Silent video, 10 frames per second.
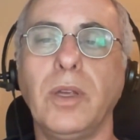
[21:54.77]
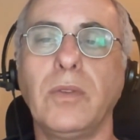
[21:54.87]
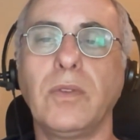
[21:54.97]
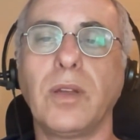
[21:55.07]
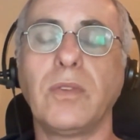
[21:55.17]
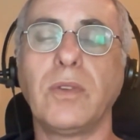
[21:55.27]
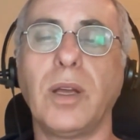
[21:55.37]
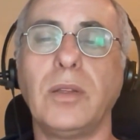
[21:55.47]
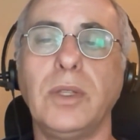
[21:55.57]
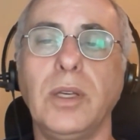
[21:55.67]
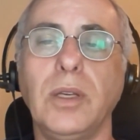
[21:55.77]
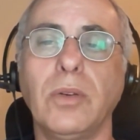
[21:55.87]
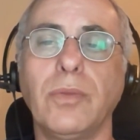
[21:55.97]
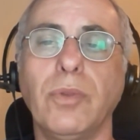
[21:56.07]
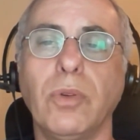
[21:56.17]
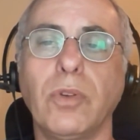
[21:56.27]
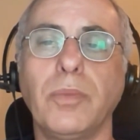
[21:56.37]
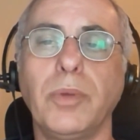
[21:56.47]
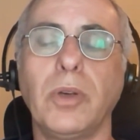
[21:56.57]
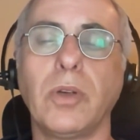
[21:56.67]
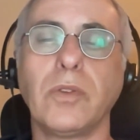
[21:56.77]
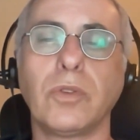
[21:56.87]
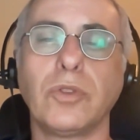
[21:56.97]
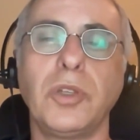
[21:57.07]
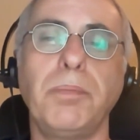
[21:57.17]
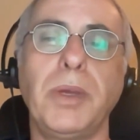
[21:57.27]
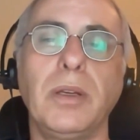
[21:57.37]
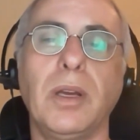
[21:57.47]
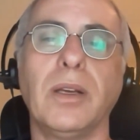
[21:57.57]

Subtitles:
It's less than ideal, of course, because you're shipping